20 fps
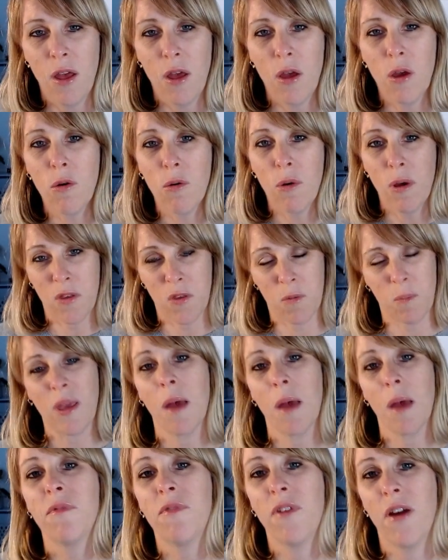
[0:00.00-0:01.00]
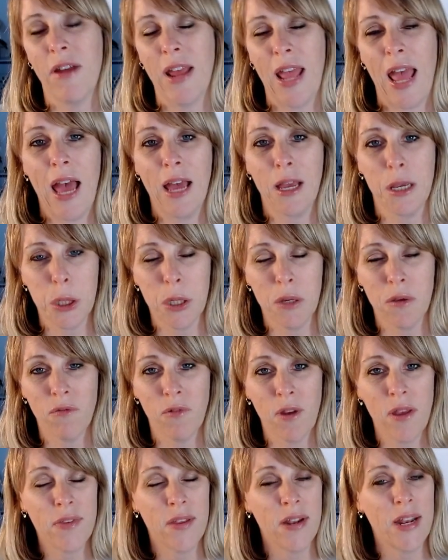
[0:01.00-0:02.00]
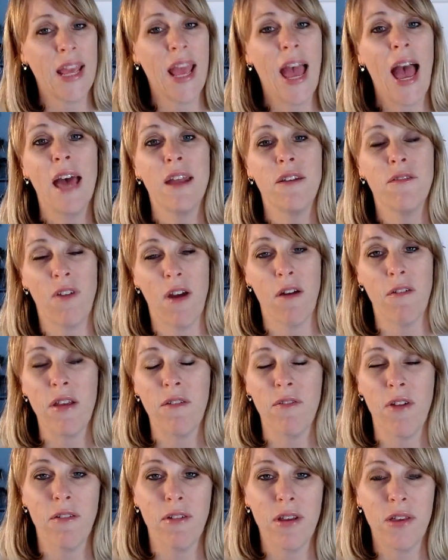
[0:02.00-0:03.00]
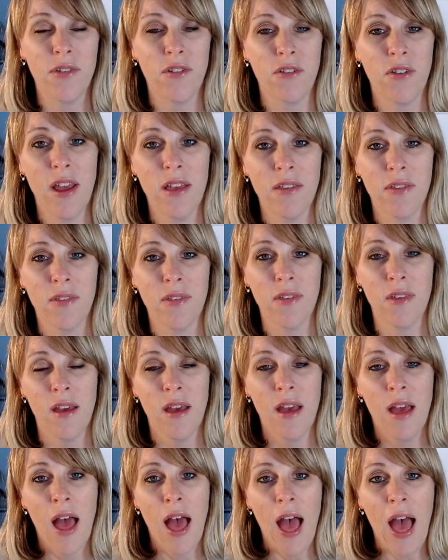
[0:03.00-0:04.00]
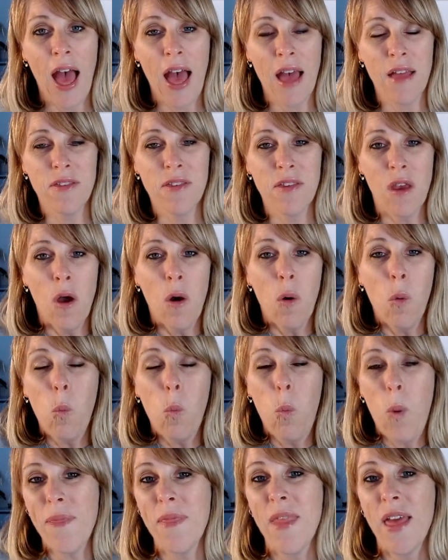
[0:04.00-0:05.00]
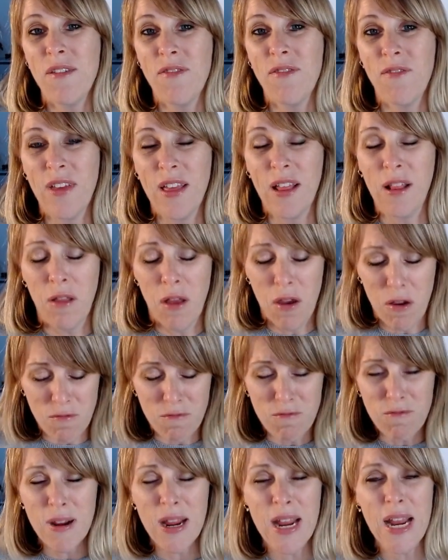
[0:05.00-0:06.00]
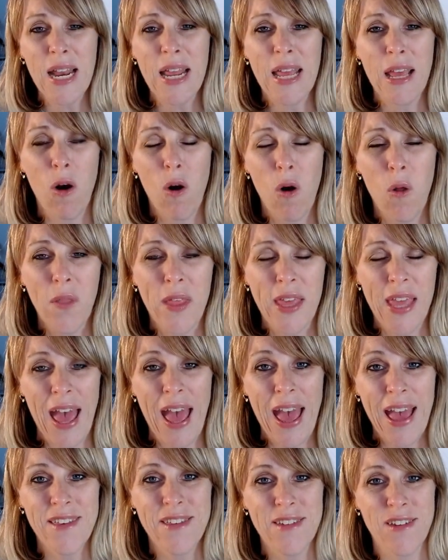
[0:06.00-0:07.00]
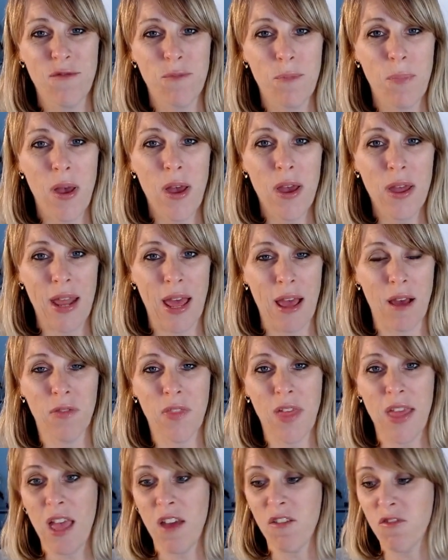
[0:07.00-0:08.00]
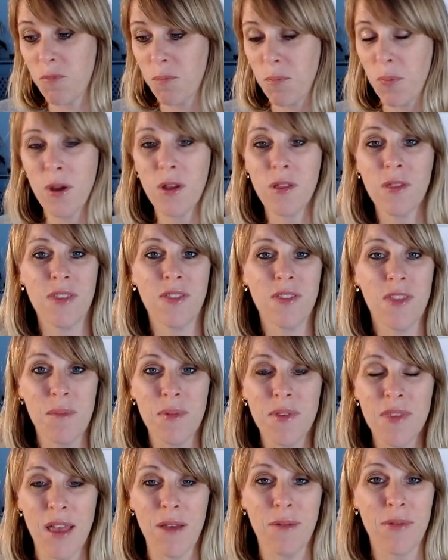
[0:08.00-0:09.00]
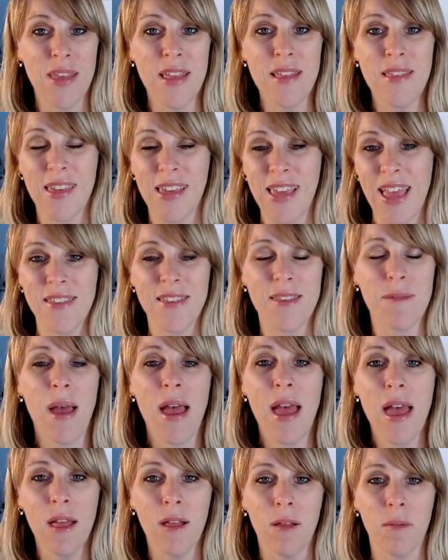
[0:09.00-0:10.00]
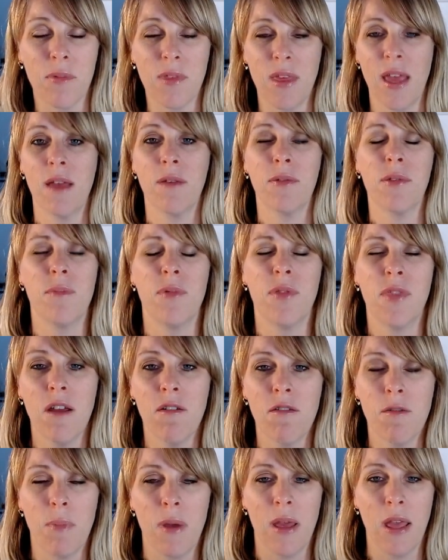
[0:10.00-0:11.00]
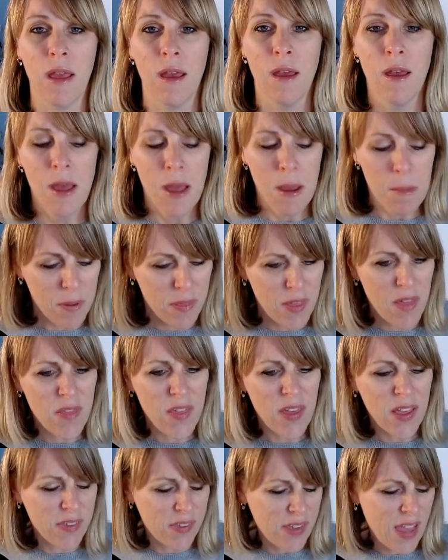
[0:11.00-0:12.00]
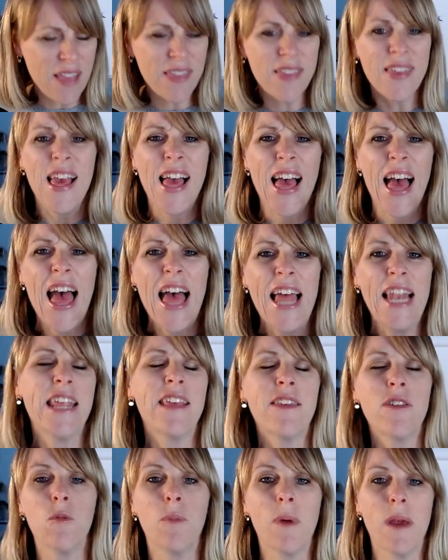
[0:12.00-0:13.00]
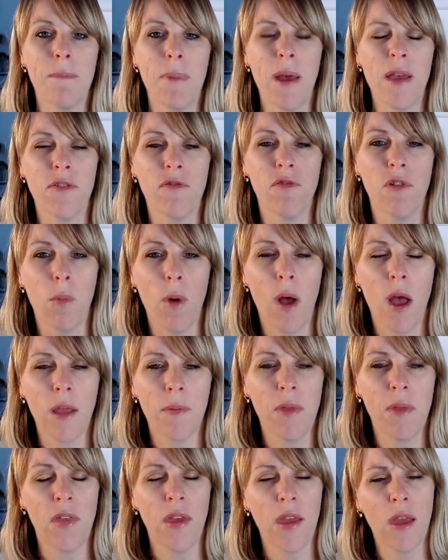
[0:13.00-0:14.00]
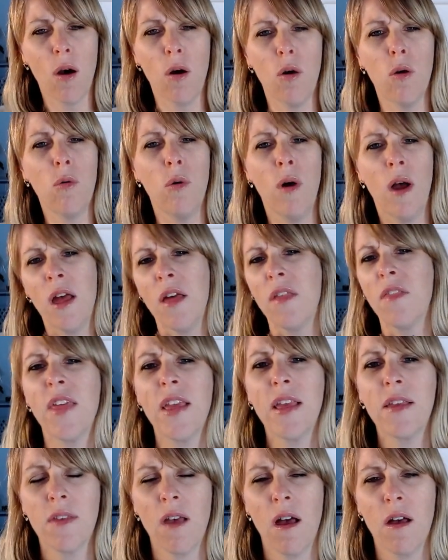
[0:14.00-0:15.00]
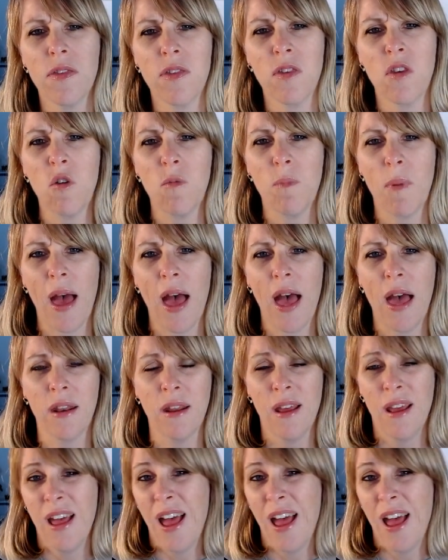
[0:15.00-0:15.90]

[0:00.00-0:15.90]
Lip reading: who has become very anxious recently and very, very stressed. And when they feel really on the edge of burnout, they have booked themselves in to get some help, to have some therapy. But then things get a little bit better at work and they think, oh, things aren't too bad.